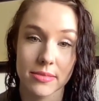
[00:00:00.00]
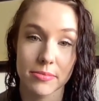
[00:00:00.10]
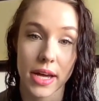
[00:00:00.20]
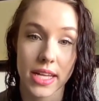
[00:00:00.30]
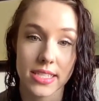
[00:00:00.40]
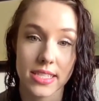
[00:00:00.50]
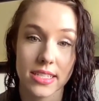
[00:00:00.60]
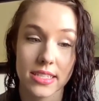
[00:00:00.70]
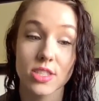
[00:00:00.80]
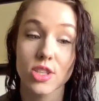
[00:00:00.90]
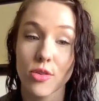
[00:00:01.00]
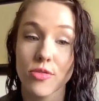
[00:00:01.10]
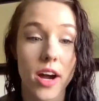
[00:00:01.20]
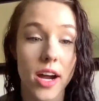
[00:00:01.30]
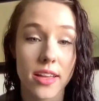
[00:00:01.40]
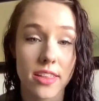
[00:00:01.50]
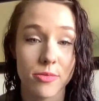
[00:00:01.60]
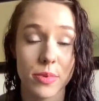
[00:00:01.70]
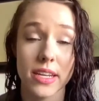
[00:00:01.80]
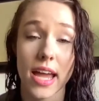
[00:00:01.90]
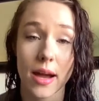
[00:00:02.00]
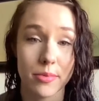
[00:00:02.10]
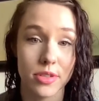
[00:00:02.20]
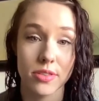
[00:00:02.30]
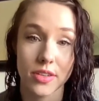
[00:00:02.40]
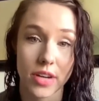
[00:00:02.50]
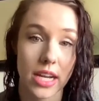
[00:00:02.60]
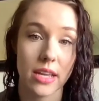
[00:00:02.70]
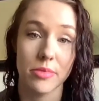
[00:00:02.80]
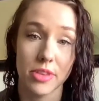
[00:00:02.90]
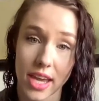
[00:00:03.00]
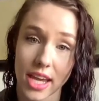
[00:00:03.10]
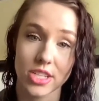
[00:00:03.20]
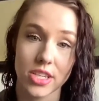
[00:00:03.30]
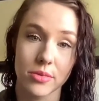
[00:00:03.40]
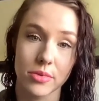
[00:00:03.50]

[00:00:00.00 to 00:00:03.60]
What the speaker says: But so far, they've been absolutely great at communication,